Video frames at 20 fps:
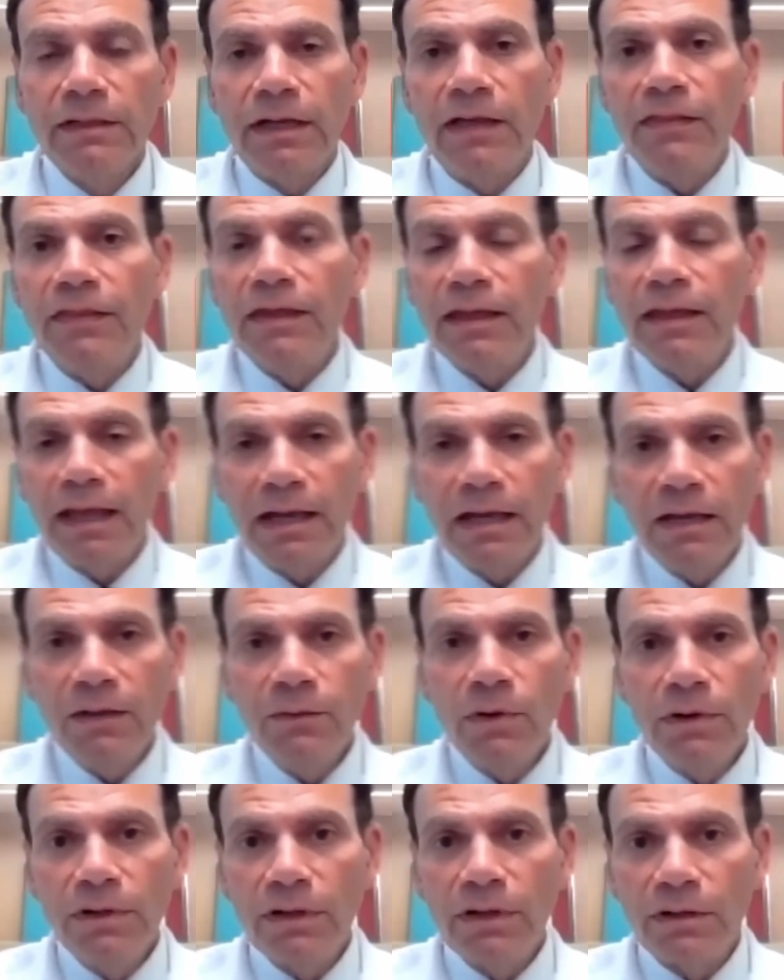I think
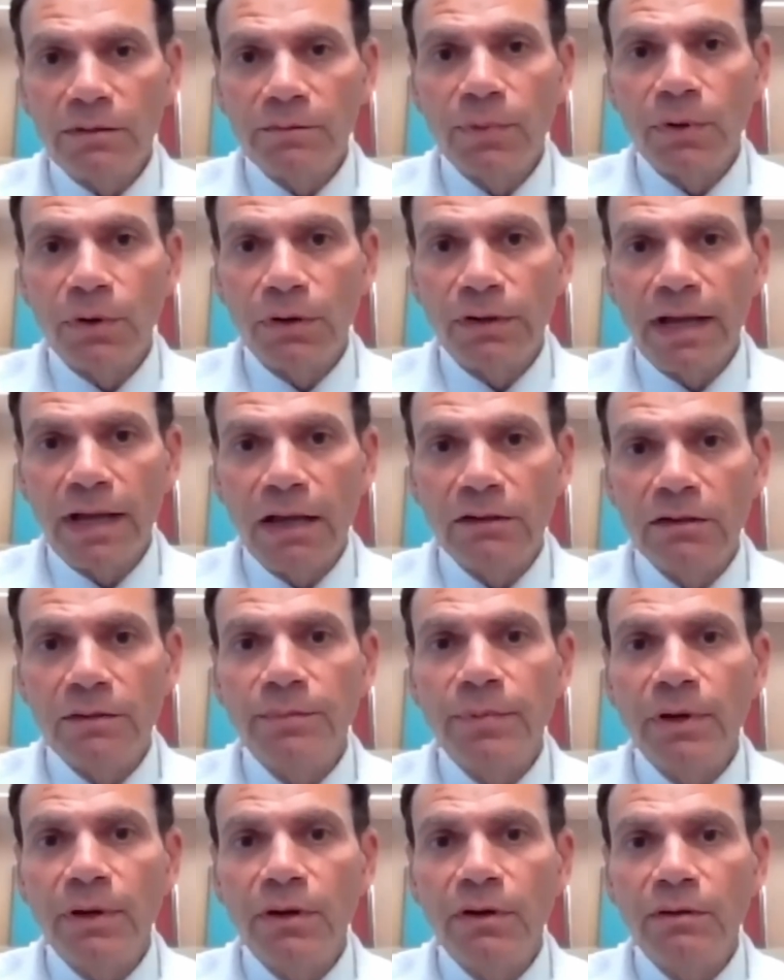anyone can burn down the
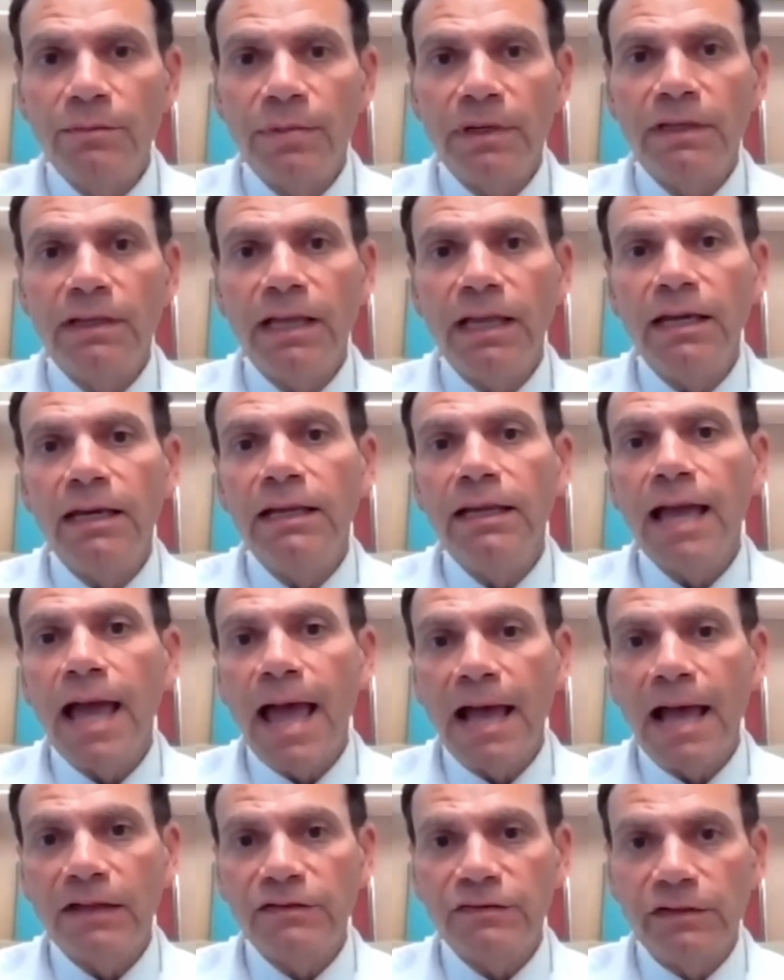bone, but gaining
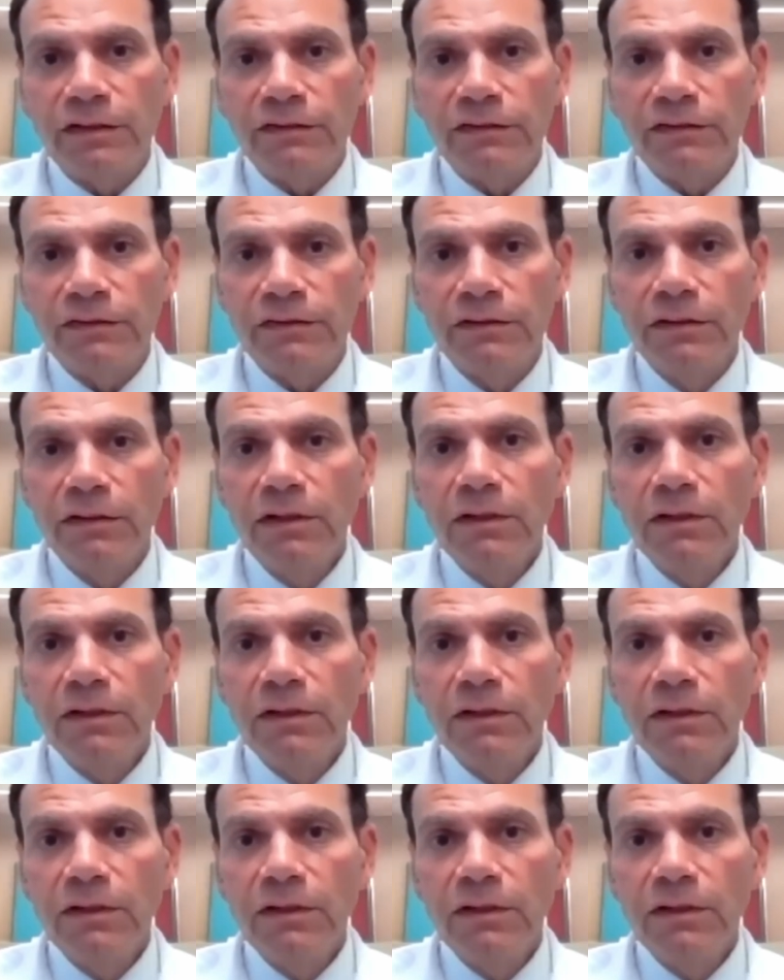access